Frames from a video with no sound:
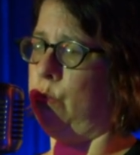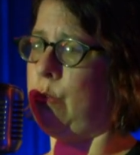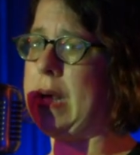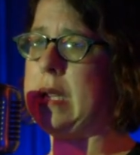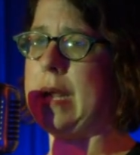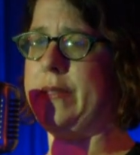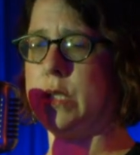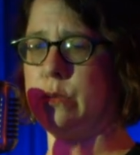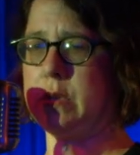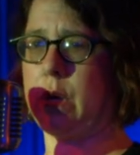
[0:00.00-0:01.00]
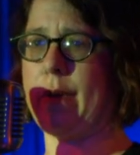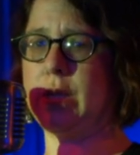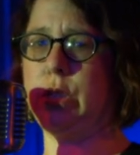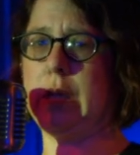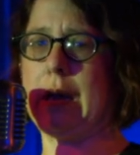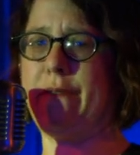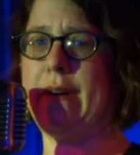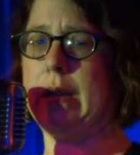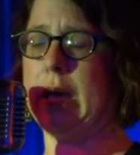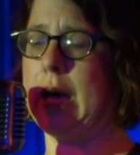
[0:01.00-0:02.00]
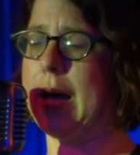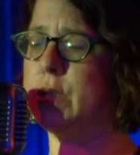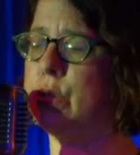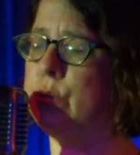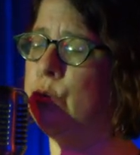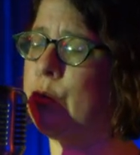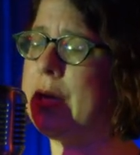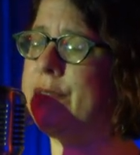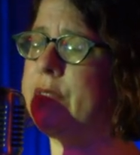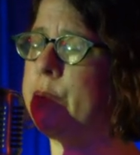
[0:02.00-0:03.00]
What, and this was the question that I finally got to, what if the